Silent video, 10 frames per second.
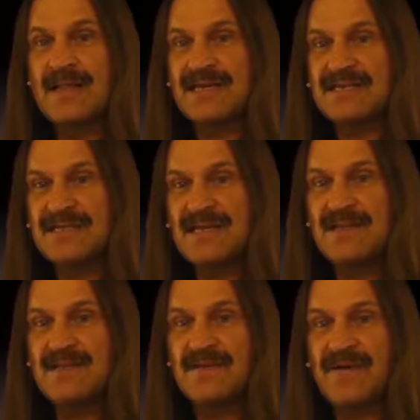like seen
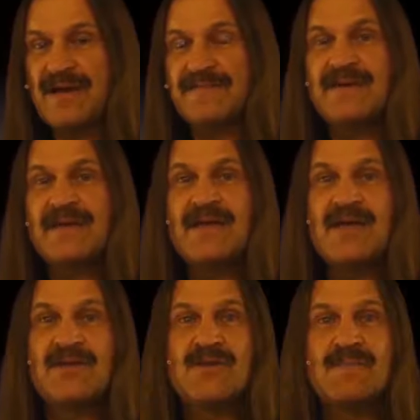in the graphic,
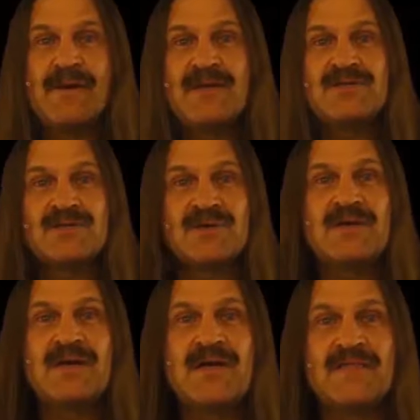to
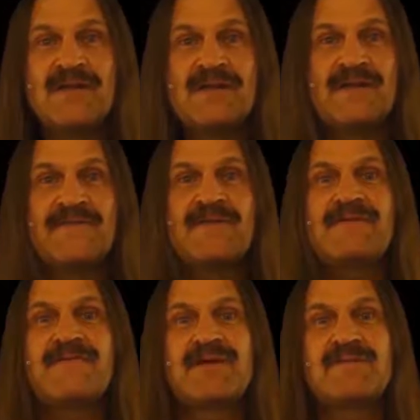measure the
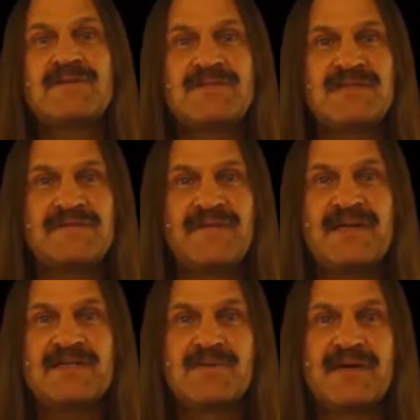different frequencies of
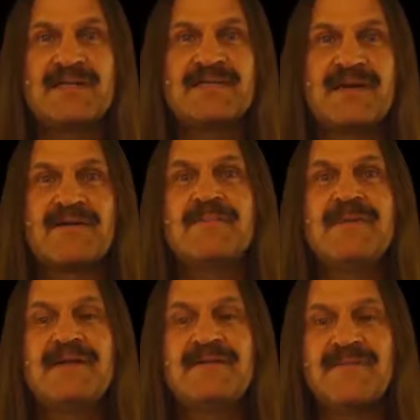X-rays that are
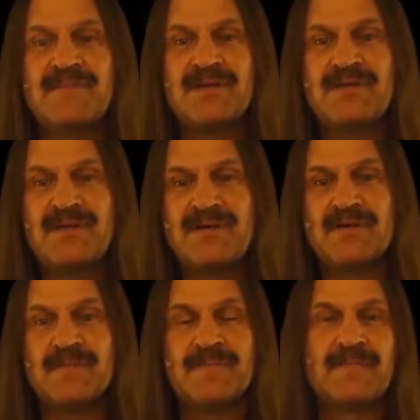emitted from the
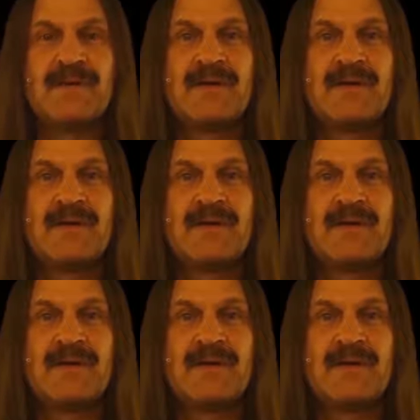tube.